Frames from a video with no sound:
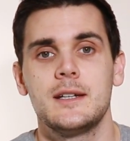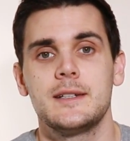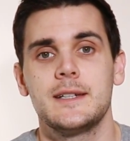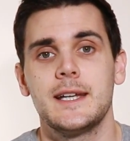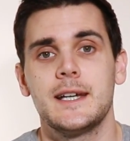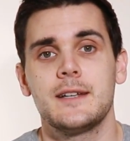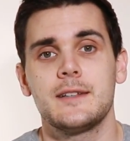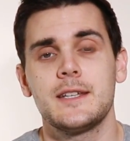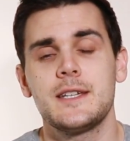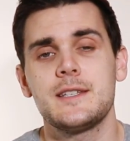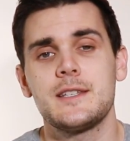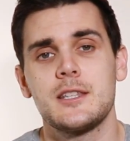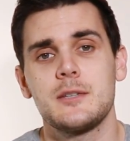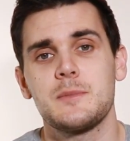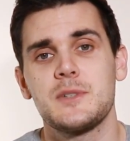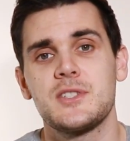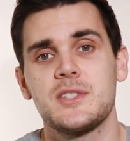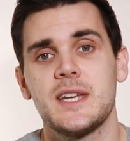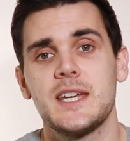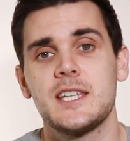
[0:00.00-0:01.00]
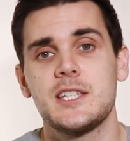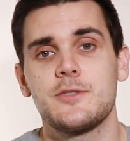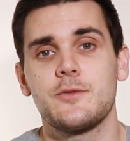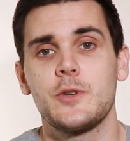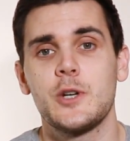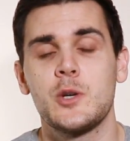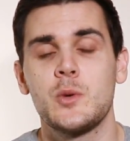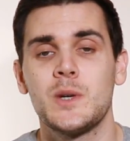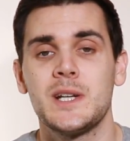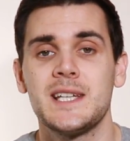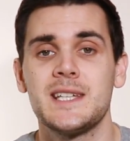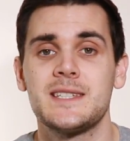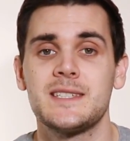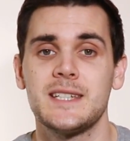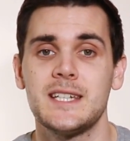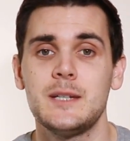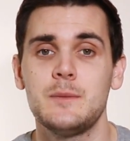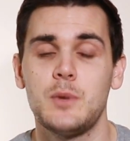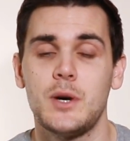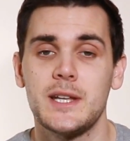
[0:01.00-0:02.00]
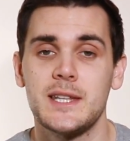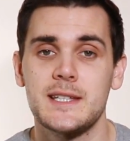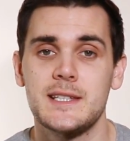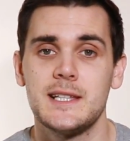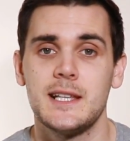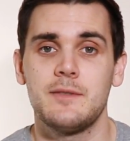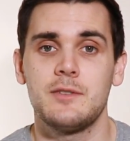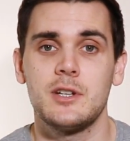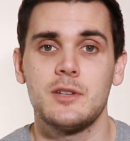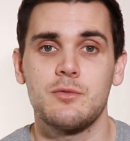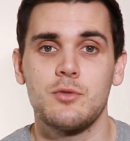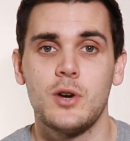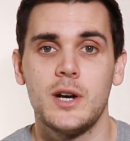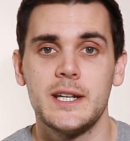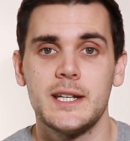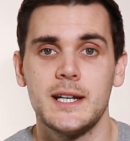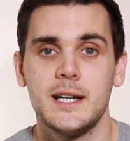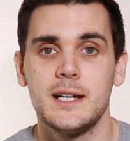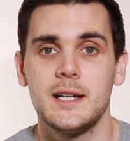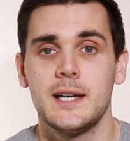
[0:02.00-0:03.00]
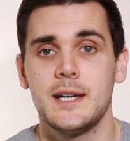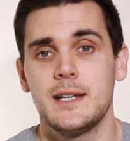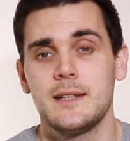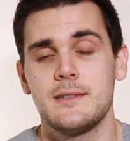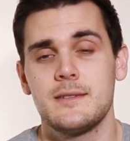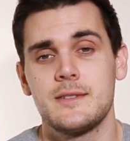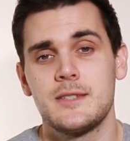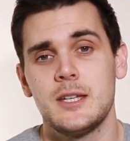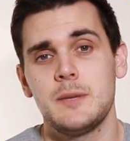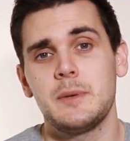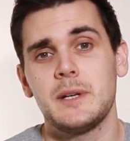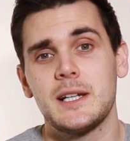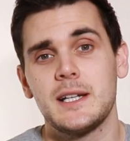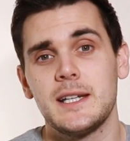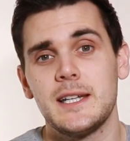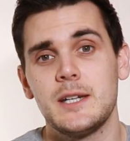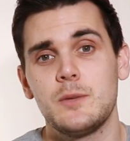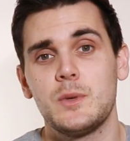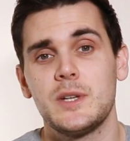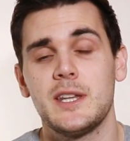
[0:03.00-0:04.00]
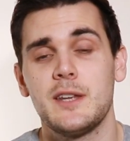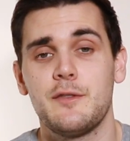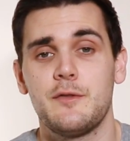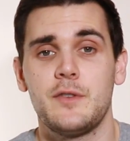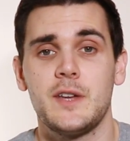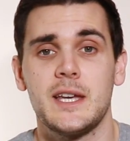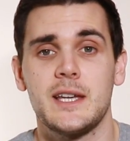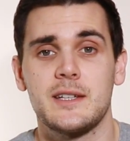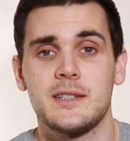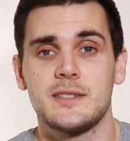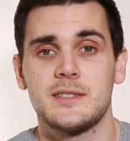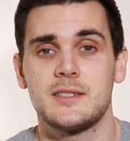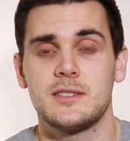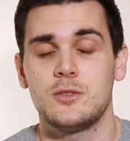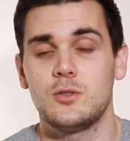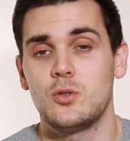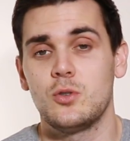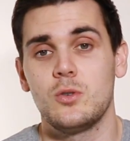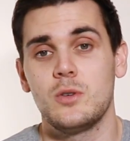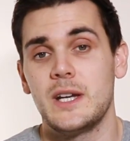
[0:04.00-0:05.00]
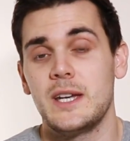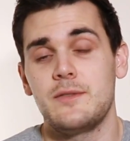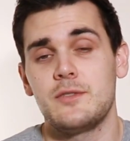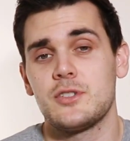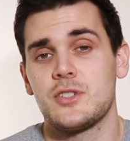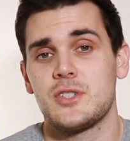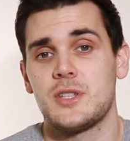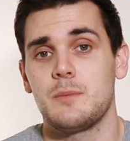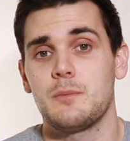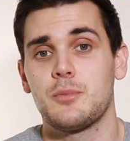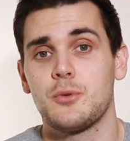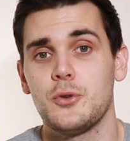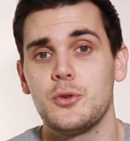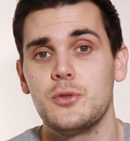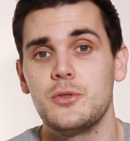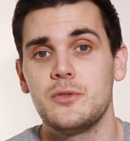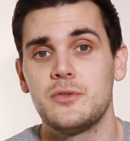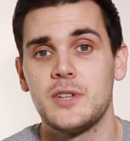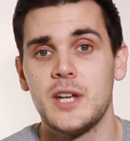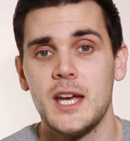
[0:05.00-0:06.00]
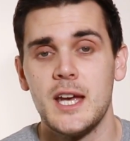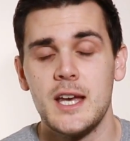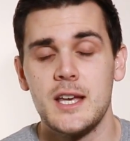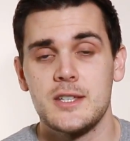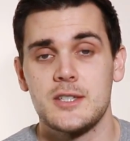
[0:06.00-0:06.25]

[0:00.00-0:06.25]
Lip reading: Now, these are the mistakes frequently seen by this level of rider, and typically when they're fixed or even just improved,